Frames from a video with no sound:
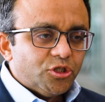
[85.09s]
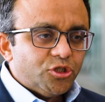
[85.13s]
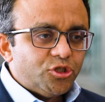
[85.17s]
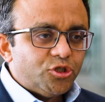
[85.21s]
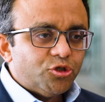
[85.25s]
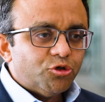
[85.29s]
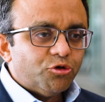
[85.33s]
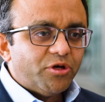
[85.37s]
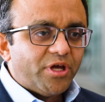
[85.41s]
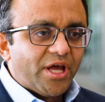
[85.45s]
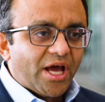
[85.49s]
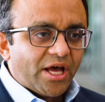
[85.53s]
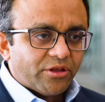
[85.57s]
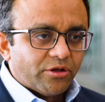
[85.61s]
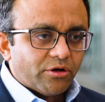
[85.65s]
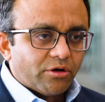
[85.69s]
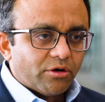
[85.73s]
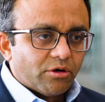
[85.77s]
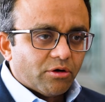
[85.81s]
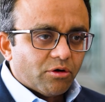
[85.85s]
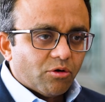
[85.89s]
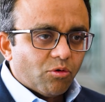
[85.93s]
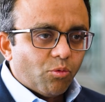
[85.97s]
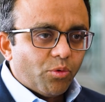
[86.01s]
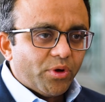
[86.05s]

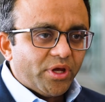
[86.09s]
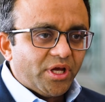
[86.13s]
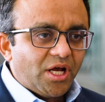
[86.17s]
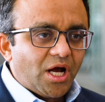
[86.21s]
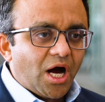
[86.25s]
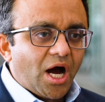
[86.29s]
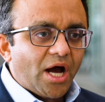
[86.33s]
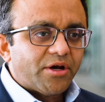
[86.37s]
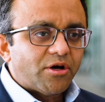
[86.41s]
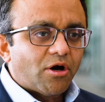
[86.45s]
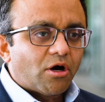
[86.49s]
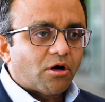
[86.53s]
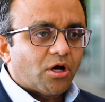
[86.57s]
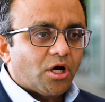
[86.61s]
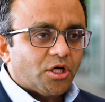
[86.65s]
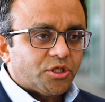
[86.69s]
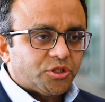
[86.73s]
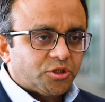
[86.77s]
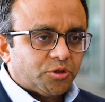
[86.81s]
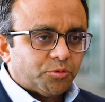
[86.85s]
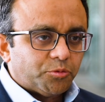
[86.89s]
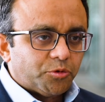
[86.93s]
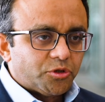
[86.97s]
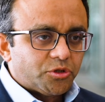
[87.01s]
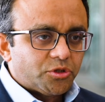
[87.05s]
Together, we guide our
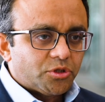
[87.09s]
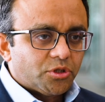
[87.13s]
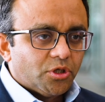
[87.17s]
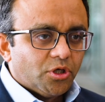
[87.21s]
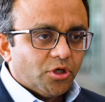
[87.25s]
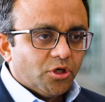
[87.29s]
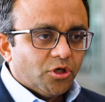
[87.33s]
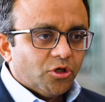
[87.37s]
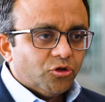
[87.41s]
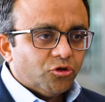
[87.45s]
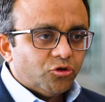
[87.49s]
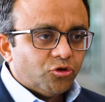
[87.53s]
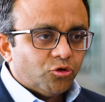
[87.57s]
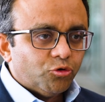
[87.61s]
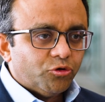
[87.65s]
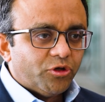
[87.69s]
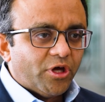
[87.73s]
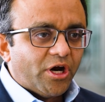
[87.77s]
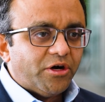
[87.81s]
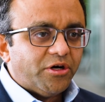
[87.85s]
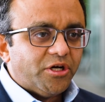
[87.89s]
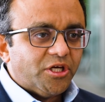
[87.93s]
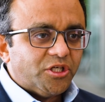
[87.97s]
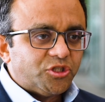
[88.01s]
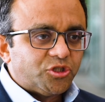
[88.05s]
customers through
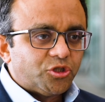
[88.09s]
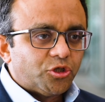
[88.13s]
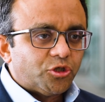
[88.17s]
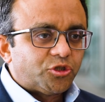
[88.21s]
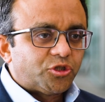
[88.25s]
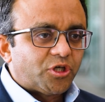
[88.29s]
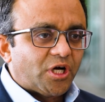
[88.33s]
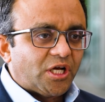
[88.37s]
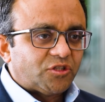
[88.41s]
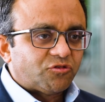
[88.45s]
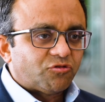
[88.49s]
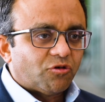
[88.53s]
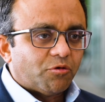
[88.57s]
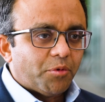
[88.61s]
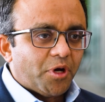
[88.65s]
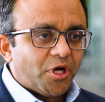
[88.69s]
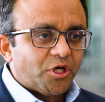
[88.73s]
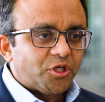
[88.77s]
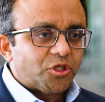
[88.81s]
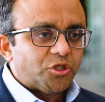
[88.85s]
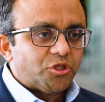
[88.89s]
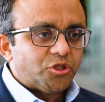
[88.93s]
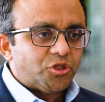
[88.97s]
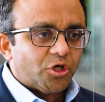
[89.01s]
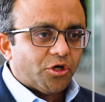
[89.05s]
their digital
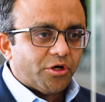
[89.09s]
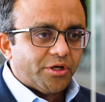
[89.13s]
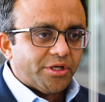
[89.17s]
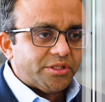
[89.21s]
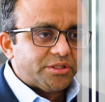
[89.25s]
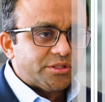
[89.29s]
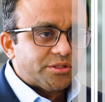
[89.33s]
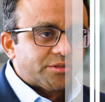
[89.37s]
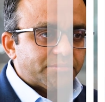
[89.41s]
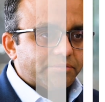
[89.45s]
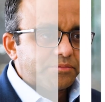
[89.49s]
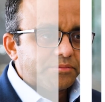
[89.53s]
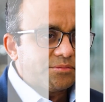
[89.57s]
transformation journeys.